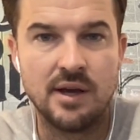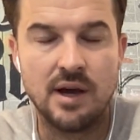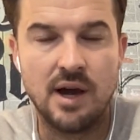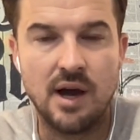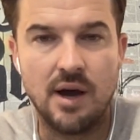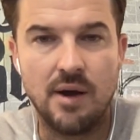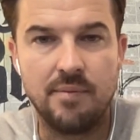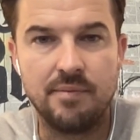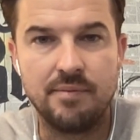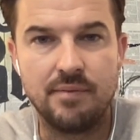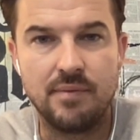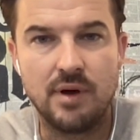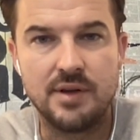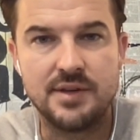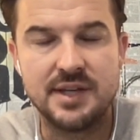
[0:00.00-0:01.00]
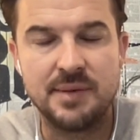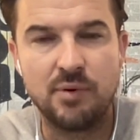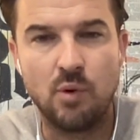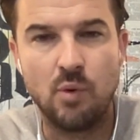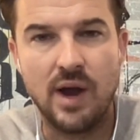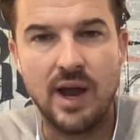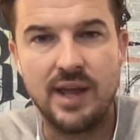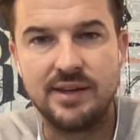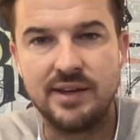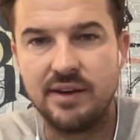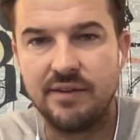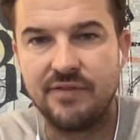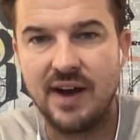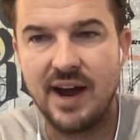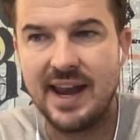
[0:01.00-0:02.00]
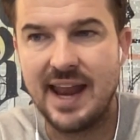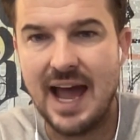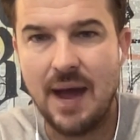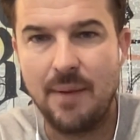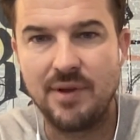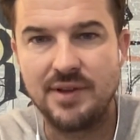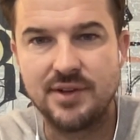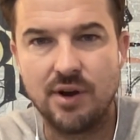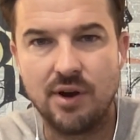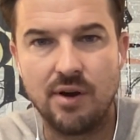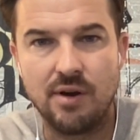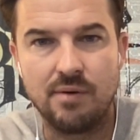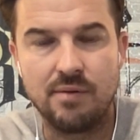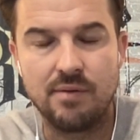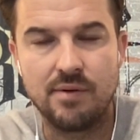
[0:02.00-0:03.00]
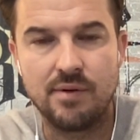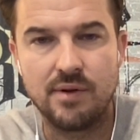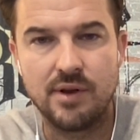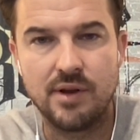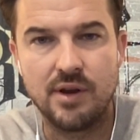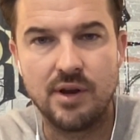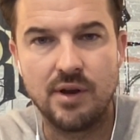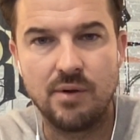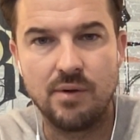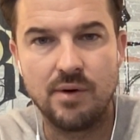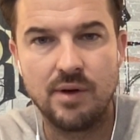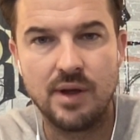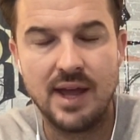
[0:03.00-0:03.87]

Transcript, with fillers: Um, a simple way to define habits are, you know,